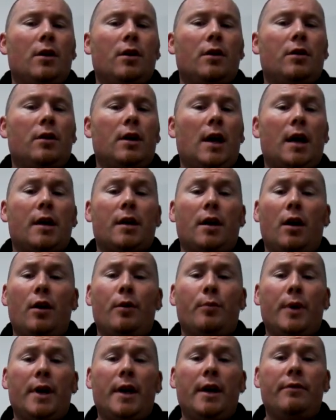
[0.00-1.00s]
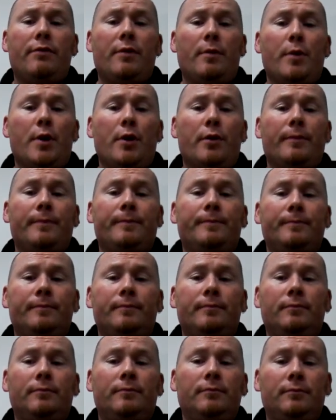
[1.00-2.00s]
Good luck, and I hope we hear from you.
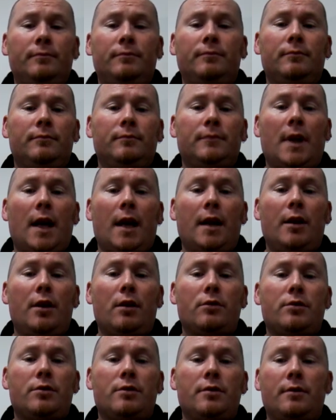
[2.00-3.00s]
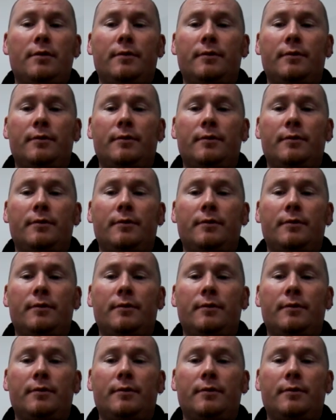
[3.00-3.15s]
Adios.